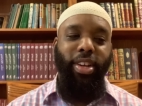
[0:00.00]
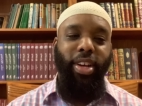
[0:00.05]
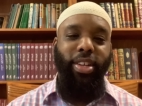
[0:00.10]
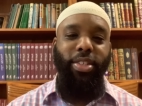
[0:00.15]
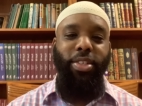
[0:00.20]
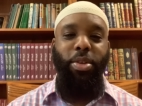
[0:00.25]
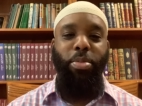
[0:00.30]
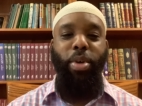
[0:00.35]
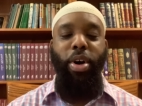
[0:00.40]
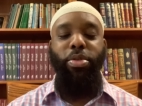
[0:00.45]

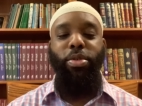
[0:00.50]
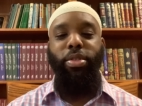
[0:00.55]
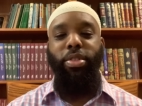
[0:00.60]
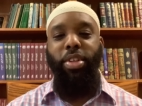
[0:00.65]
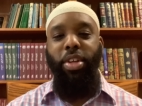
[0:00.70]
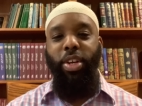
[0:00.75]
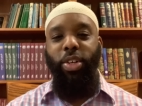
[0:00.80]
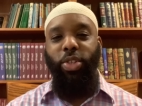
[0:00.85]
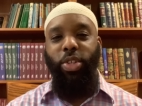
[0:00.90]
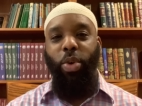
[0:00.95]
some other
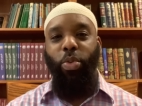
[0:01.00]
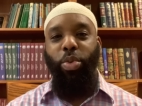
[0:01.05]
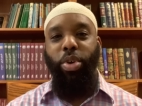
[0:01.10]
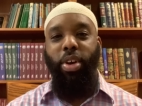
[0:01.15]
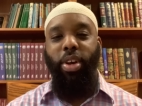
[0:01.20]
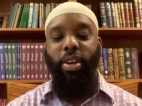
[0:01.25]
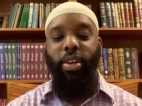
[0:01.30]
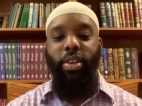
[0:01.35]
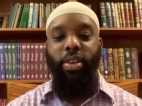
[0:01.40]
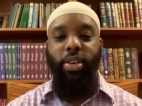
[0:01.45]
things that we
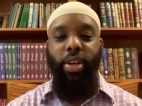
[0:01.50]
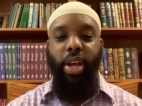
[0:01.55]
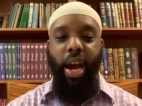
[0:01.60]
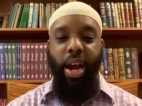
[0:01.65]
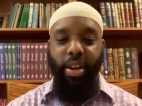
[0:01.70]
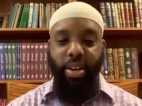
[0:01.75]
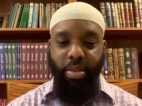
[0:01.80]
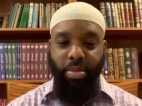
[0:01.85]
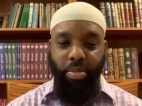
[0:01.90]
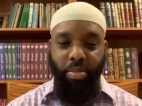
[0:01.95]
can look
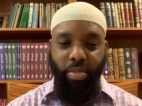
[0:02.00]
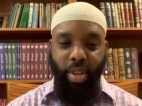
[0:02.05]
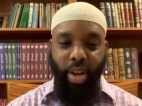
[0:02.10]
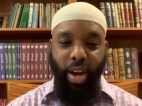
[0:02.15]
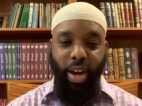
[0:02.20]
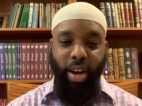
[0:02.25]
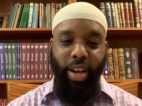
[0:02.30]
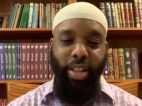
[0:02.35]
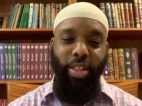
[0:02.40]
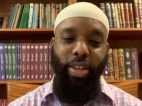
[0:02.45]
at,
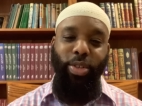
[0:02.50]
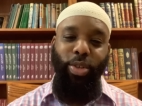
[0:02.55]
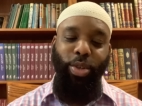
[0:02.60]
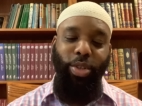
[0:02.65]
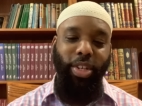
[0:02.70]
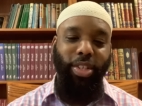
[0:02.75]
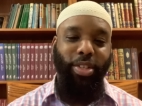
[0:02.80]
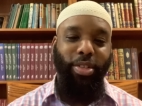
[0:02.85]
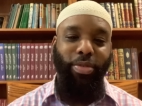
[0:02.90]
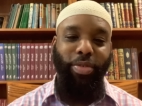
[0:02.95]
uh, and these are
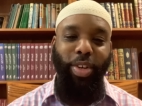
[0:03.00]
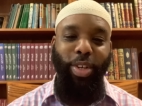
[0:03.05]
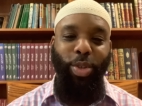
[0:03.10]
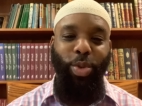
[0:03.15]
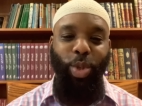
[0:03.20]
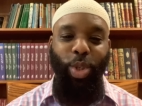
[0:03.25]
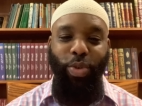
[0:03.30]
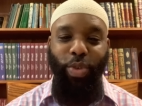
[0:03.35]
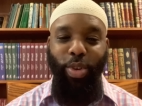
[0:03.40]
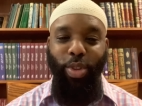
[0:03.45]
just of
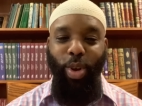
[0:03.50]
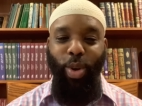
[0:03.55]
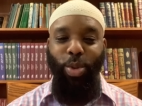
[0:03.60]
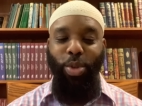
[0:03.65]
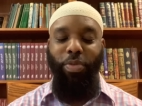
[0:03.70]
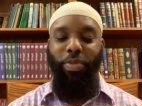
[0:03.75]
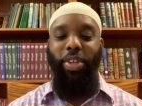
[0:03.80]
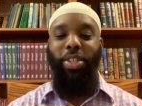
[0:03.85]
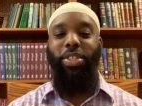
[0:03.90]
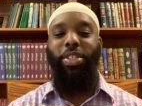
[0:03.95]
interest for those
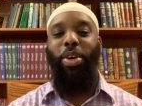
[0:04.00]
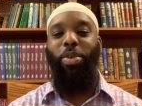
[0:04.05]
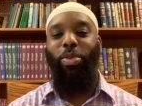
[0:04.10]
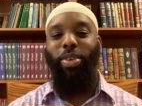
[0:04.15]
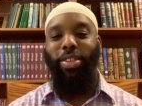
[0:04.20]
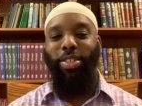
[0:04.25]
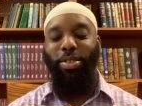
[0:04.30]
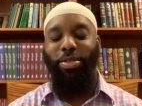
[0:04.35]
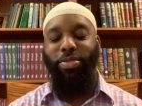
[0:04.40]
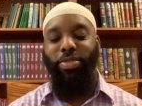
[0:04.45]
of us that
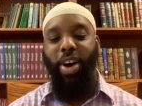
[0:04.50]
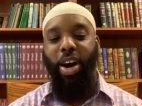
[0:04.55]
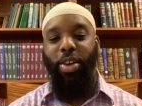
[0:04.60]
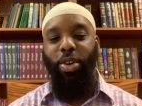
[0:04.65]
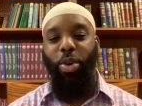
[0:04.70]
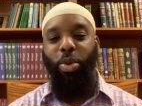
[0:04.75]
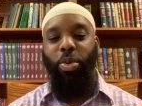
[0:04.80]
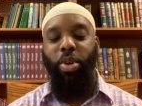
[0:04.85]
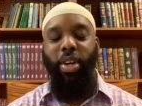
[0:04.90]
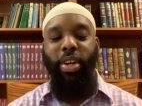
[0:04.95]
want to
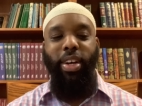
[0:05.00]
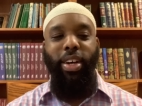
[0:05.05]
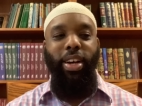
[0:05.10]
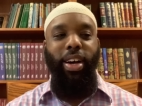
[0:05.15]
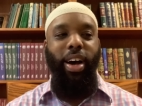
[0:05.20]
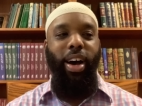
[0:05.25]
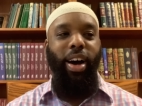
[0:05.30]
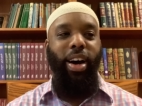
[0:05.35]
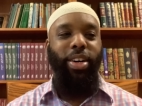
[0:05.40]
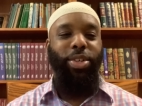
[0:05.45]
follow,
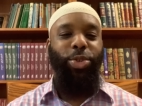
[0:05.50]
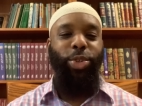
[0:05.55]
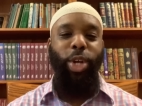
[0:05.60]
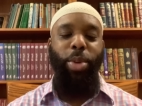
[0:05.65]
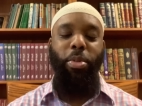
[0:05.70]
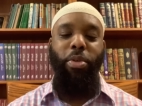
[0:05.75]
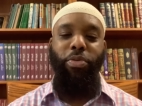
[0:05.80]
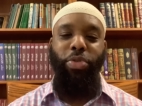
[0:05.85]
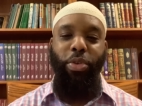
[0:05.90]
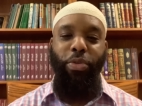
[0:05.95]
uh,
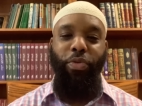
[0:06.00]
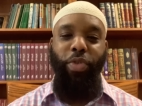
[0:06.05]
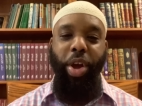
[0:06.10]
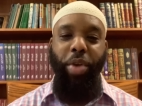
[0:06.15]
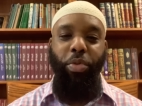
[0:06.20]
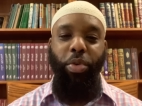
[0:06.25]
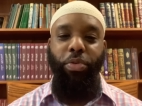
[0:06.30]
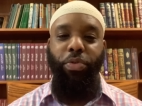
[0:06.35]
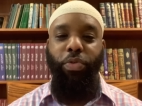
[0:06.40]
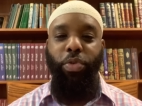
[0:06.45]
some of the
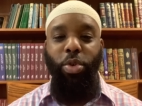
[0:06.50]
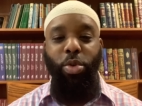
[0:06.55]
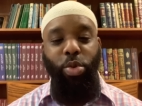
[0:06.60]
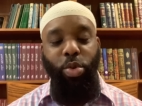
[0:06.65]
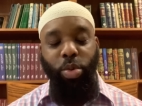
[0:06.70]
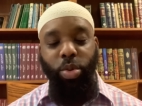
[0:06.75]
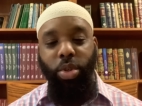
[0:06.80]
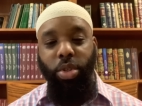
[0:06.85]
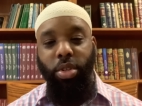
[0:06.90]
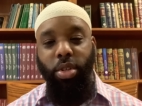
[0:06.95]
favorite
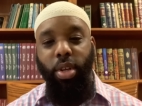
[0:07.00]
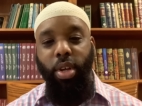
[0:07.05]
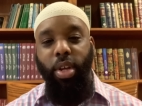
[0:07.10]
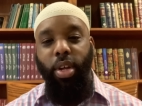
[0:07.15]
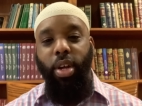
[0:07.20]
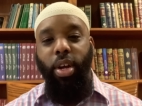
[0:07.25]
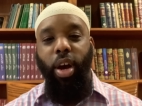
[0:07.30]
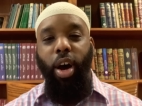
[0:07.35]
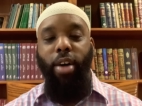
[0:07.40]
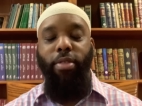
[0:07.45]
foods
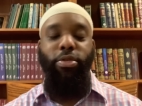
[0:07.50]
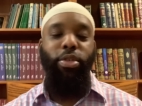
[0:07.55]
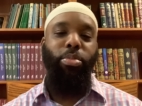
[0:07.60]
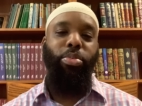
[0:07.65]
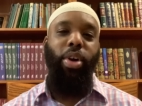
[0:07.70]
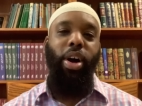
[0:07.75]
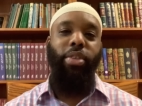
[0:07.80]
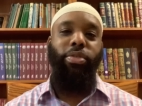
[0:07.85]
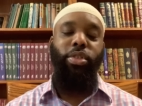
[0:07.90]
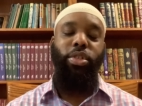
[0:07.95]
of the
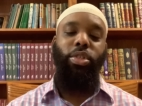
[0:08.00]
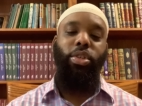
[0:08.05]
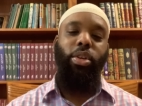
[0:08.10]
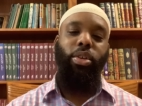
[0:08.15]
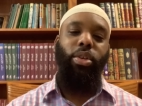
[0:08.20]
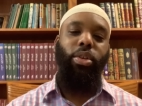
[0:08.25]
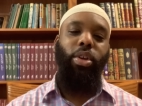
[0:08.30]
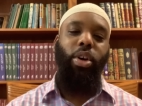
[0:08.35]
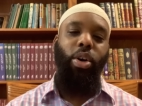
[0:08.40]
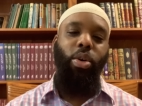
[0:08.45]
Prophet
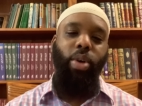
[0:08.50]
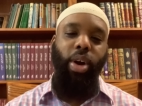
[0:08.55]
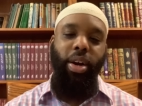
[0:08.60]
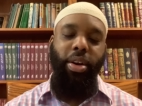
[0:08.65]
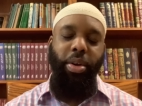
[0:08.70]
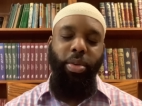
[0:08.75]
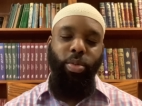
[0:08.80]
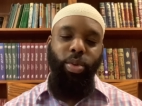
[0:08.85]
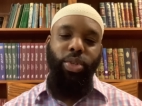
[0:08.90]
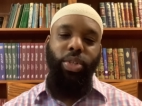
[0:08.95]
Sallallahu
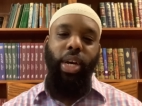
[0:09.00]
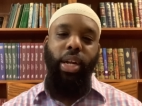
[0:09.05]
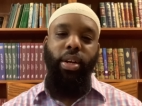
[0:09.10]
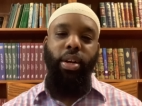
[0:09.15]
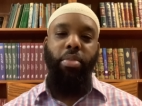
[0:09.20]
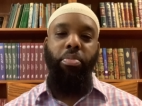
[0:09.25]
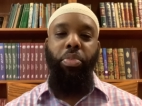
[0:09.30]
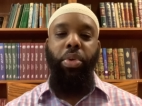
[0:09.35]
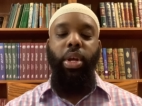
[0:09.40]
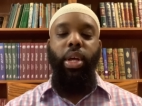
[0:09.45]
Alaihi
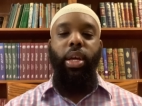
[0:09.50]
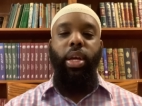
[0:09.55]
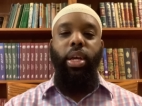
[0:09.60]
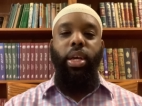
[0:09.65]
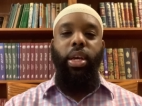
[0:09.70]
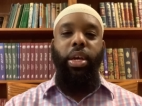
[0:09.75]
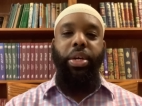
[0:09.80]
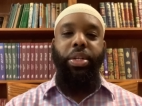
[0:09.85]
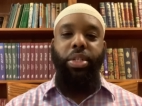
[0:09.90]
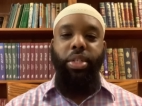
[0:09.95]
Wasallam.
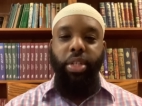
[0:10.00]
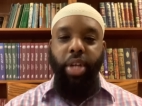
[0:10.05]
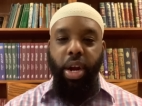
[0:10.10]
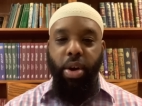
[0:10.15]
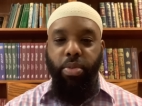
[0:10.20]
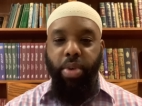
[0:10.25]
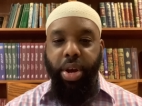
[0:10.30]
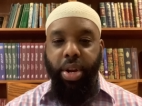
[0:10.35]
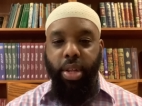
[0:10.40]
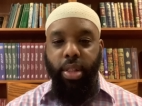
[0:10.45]
It's
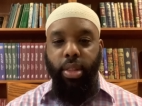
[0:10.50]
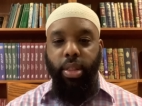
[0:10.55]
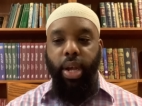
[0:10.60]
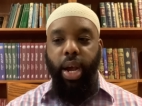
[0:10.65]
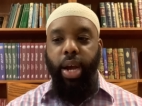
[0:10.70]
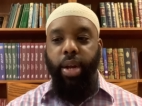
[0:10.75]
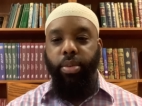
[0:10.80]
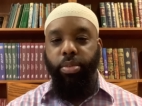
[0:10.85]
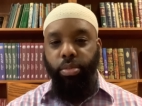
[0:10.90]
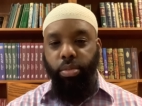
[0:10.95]
narrated
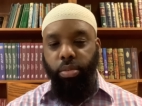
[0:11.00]
that